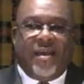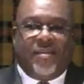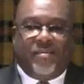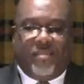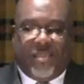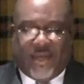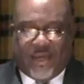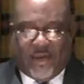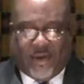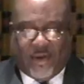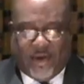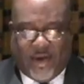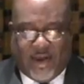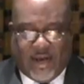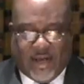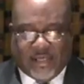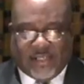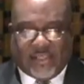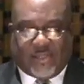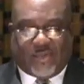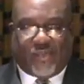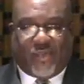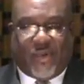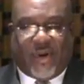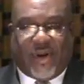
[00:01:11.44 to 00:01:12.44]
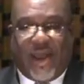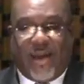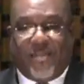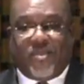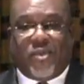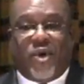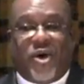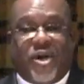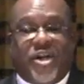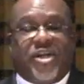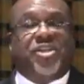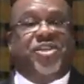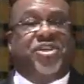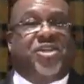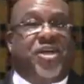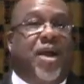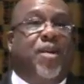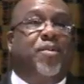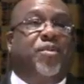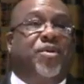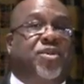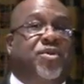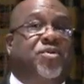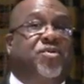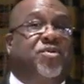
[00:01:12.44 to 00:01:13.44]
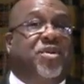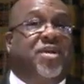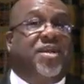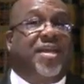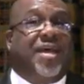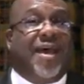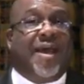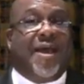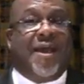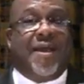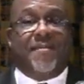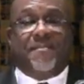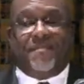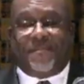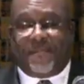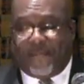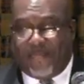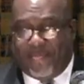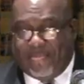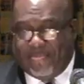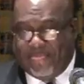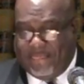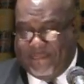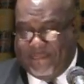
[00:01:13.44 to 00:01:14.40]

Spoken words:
because what I'm going to share with you today